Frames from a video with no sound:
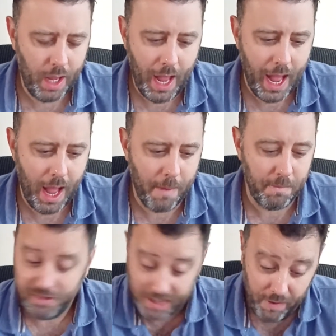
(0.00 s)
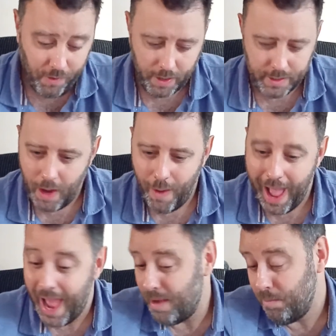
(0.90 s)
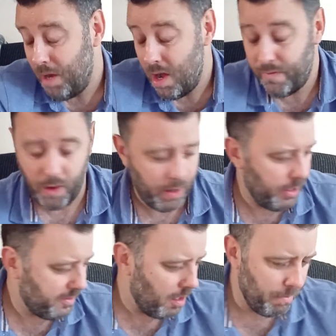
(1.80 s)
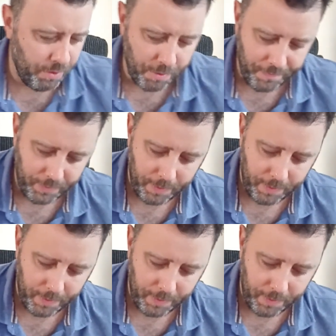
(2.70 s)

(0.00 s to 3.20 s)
So I've got to do it, and I've got an example.